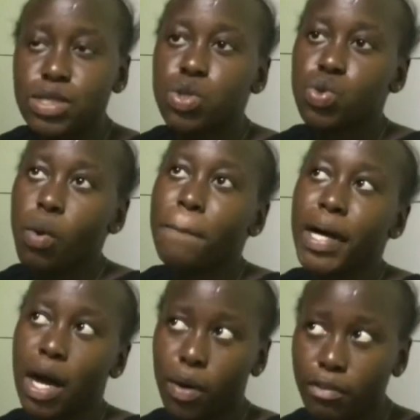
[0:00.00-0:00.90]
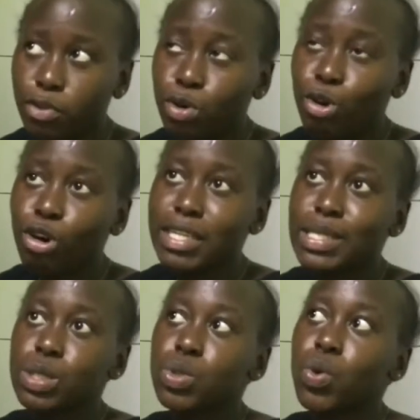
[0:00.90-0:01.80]
so powerful. God
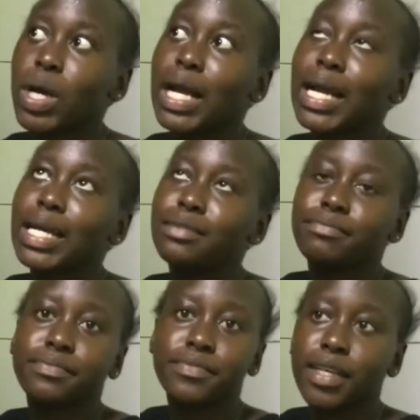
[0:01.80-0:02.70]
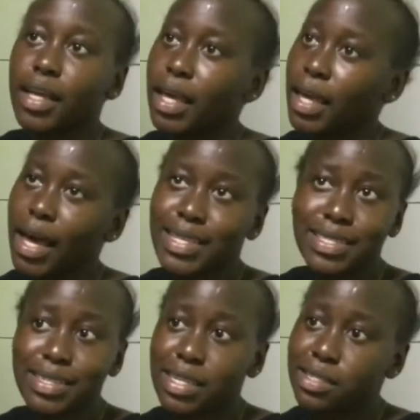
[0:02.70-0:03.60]
is so, hey, as
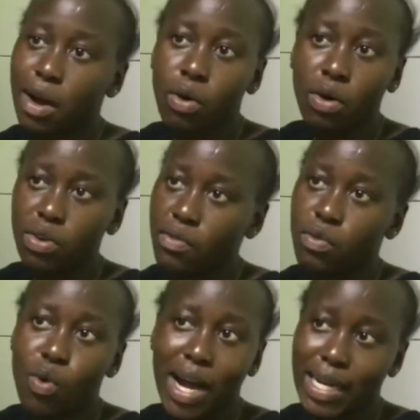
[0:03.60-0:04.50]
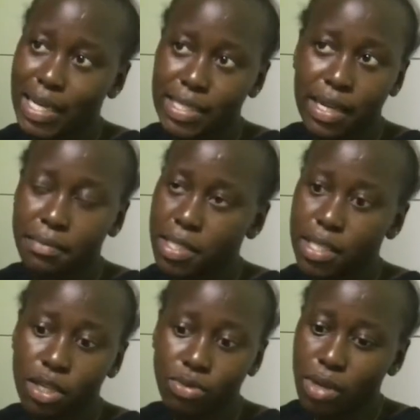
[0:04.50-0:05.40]
in, he's a God of wonders. Let me
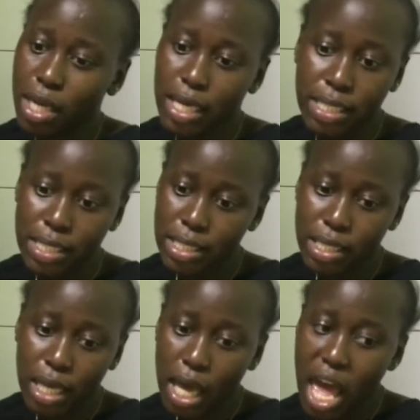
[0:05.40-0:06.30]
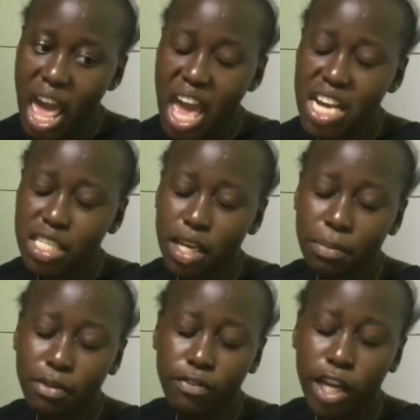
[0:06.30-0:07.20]
tell you guys, anytime
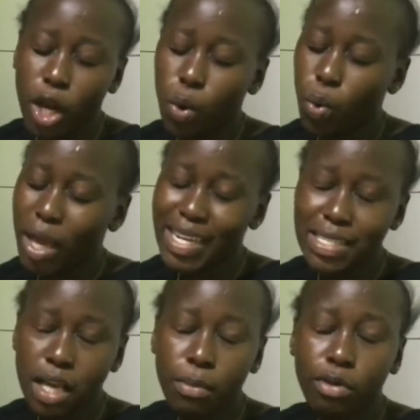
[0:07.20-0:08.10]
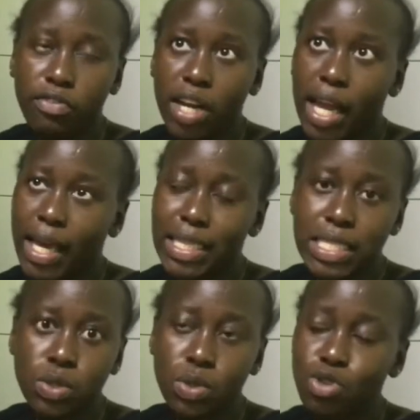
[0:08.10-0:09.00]
you feel low, anytime you feel like
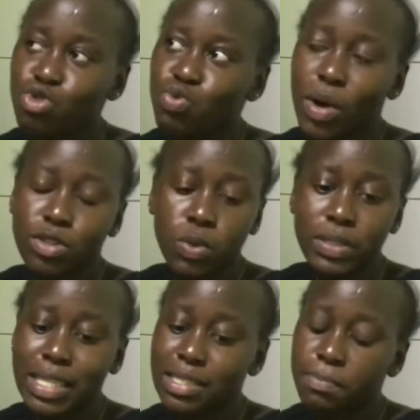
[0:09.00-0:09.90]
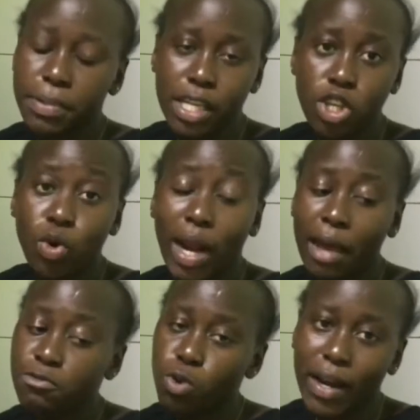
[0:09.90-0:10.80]
this, you want to just bring your
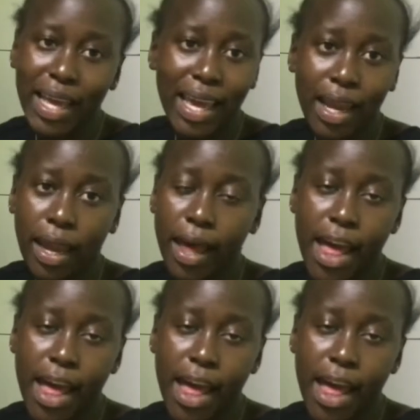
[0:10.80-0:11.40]
life to an end,